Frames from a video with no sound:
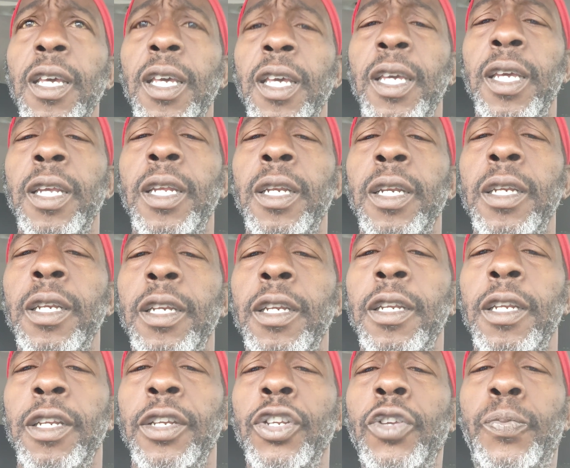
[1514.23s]

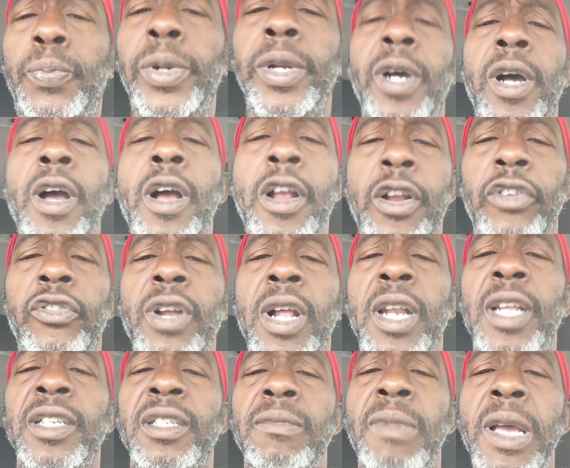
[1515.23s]
and you put a hundred
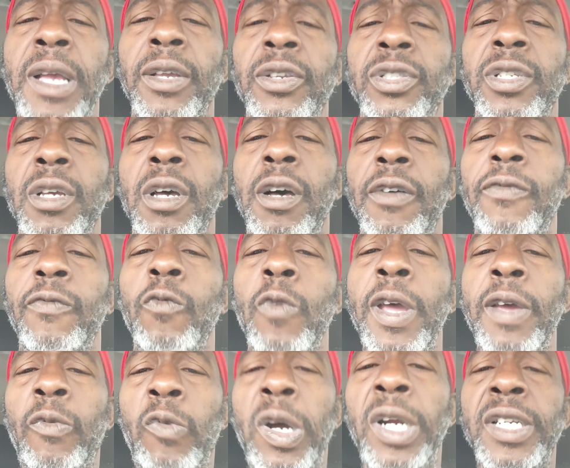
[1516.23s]
dollars in Microsoft
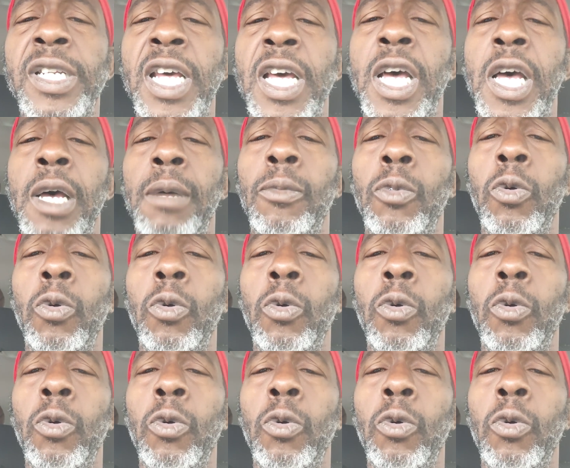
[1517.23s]
at one time,